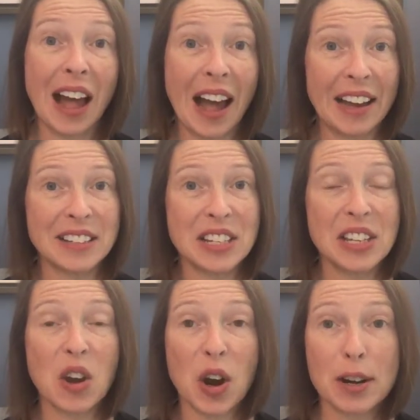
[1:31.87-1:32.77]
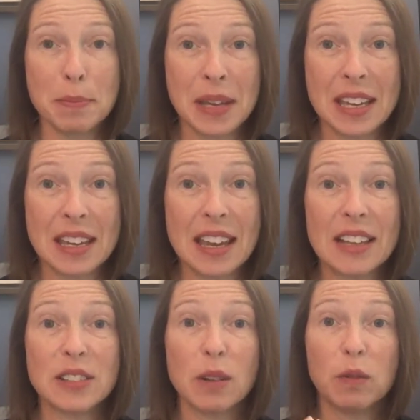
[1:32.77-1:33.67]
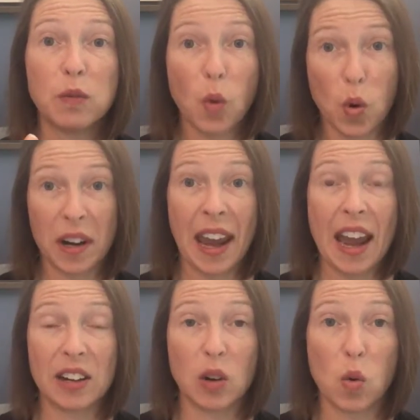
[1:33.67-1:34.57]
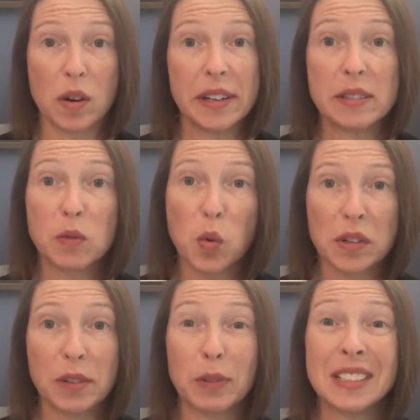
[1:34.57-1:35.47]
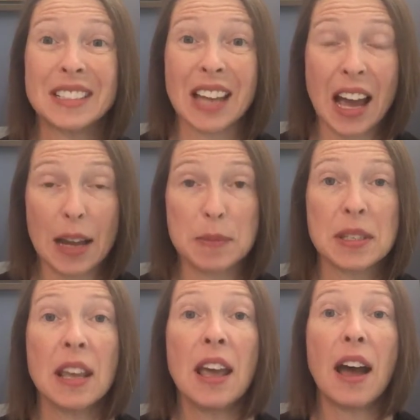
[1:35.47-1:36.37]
IDRP into 4 categories, 4 different types